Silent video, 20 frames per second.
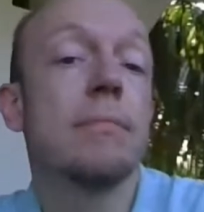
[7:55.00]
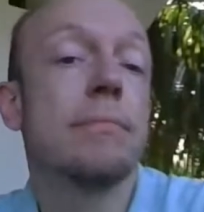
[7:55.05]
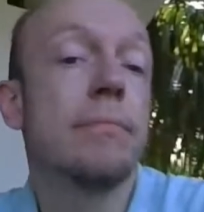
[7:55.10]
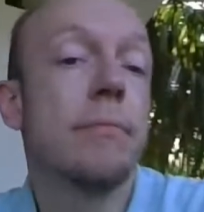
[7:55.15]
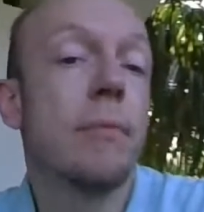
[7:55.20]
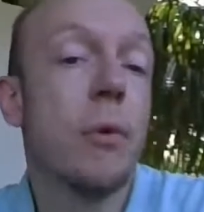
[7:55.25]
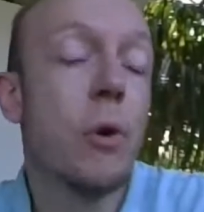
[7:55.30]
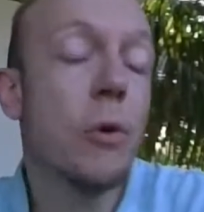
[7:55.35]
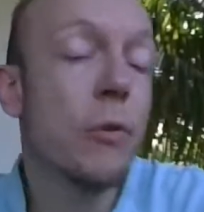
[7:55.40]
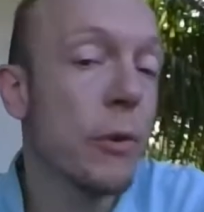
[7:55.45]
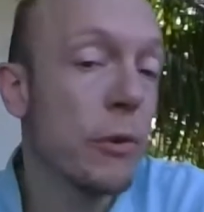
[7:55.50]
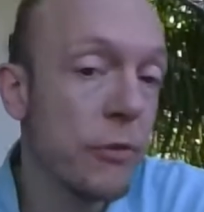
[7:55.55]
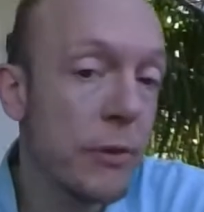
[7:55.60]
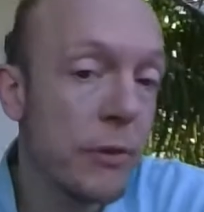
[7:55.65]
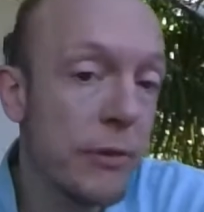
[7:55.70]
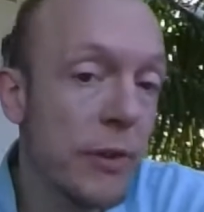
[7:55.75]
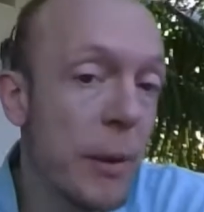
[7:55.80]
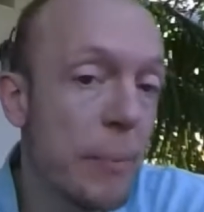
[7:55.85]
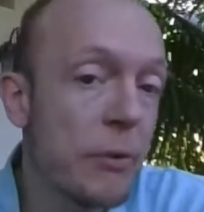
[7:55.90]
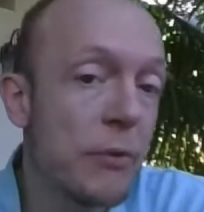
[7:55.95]
All the
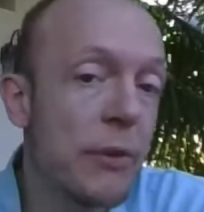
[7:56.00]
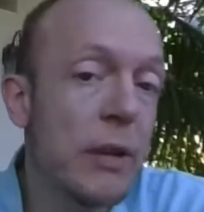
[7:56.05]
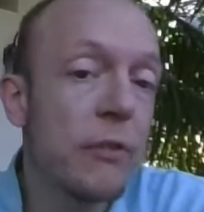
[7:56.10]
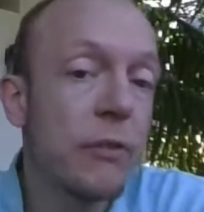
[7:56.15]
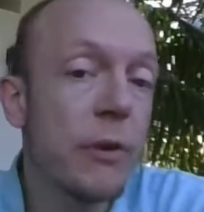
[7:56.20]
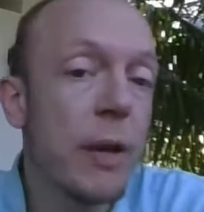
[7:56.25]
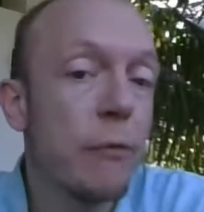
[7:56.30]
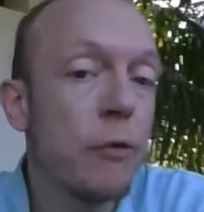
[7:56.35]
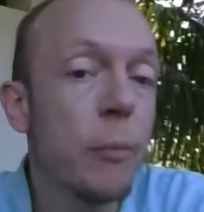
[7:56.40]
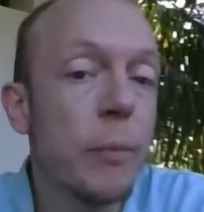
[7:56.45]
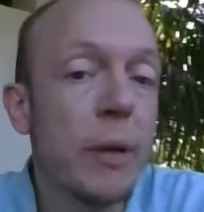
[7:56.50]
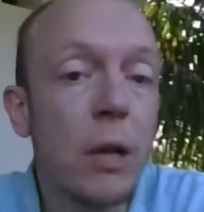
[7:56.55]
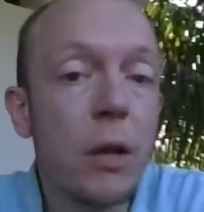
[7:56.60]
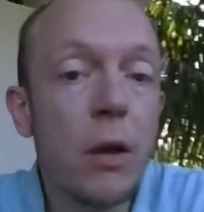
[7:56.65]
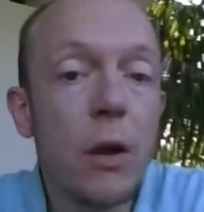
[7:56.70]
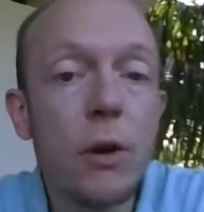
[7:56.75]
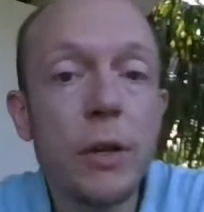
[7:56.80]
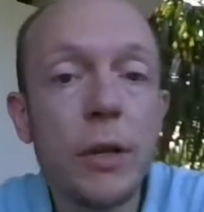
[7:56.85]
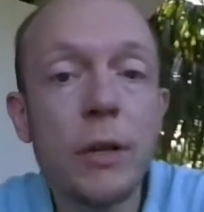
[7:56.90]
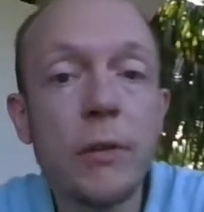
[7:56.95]
snippets have to be
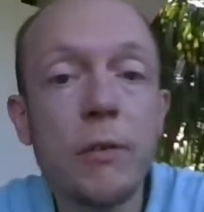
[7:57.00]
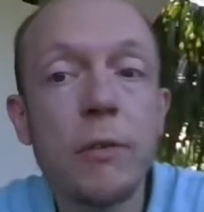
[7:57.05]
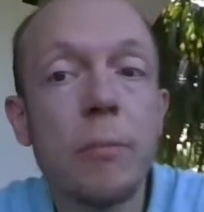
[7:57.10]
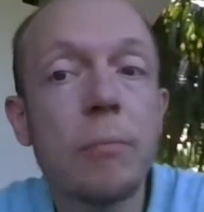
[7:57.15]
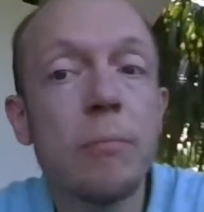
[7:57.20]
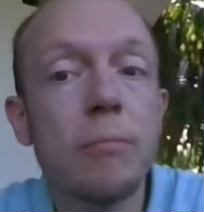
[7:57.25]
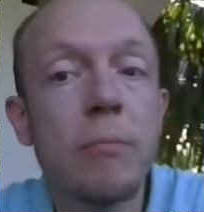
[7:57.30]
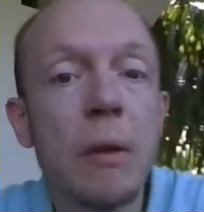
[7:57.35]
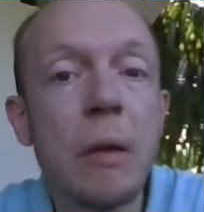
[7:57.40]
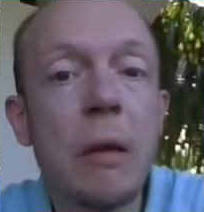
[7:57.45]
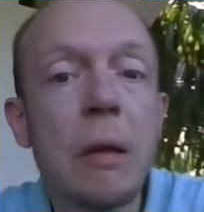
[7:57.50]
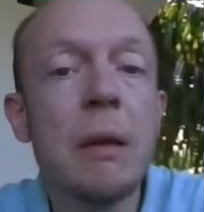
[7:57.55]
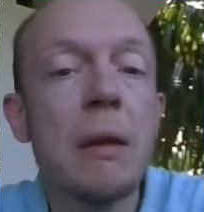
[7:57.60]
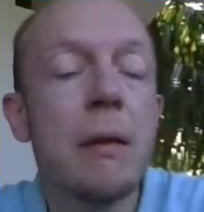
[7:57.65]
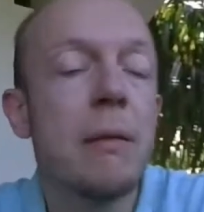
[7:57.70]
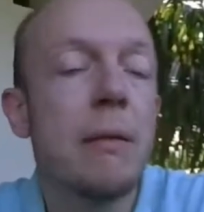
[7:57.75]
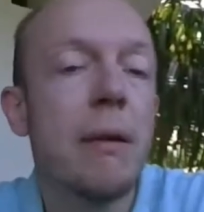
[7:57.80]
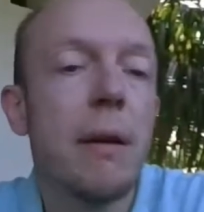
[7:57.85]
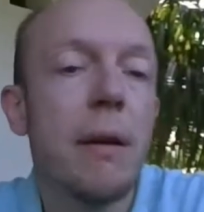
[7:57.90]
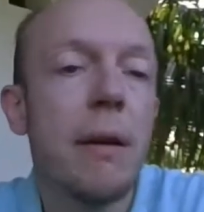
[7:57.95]
loaded.
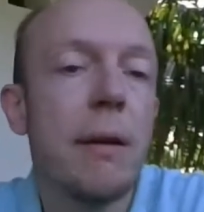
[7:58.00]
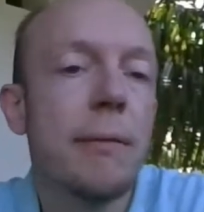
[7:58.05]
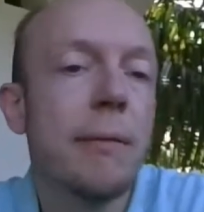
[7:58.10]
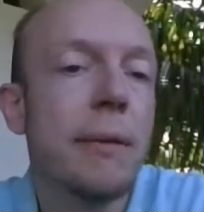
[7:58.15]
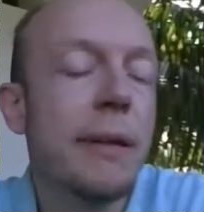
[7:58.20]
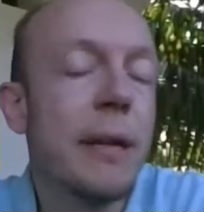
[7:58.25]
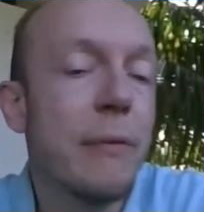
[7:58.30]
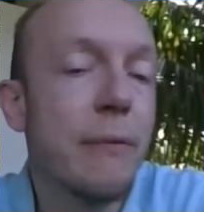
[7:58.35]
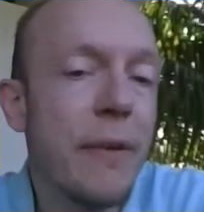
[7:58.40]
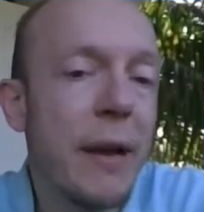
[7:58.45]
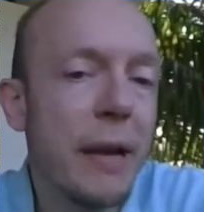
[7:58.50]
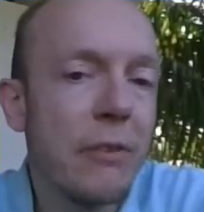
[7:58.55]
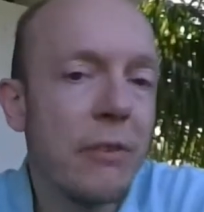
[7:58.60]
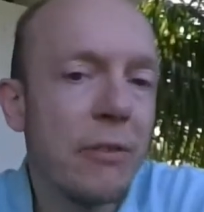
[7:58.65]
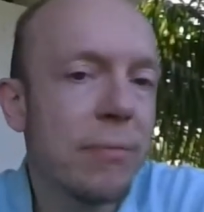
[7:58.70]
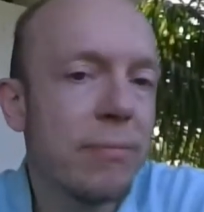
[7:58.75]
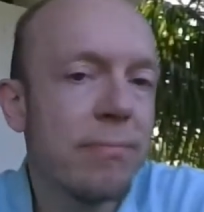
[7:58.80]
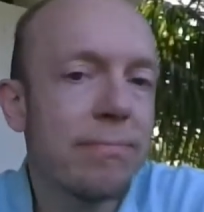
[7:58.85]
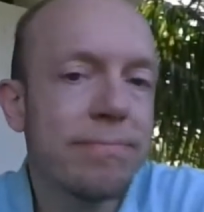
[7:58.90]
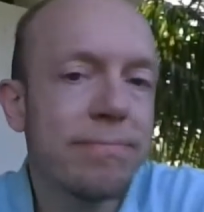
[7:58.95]
It
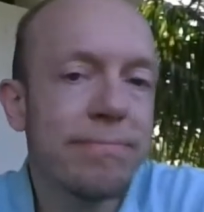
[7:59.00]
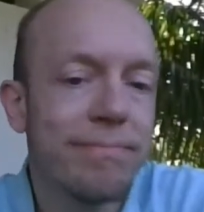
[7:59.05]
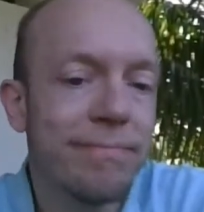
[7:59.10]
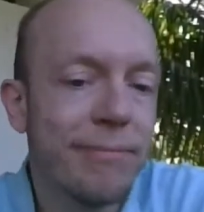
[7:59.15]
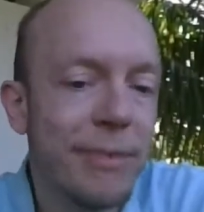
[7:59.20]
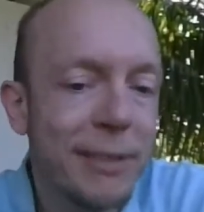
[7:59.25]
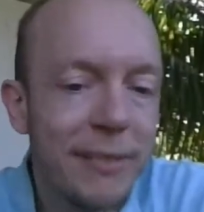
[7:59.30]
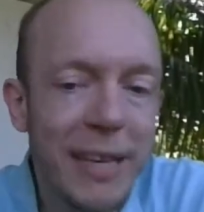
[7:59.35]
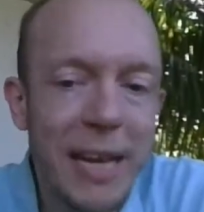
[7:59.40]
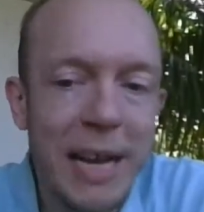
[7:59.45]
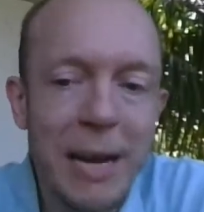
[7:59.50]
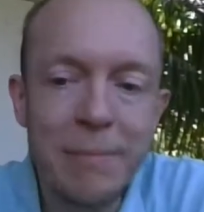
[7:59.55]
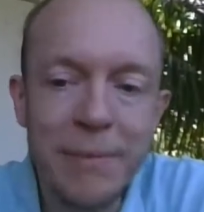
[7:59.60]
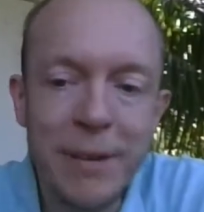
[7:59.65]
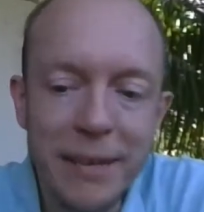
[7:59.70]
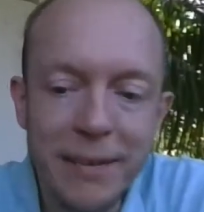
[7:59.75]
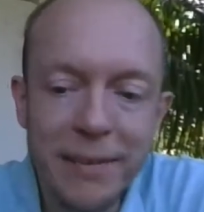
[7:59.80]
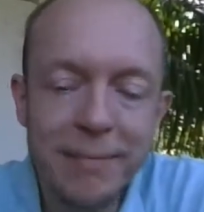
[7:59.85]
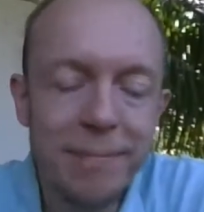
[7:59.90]
affects the time that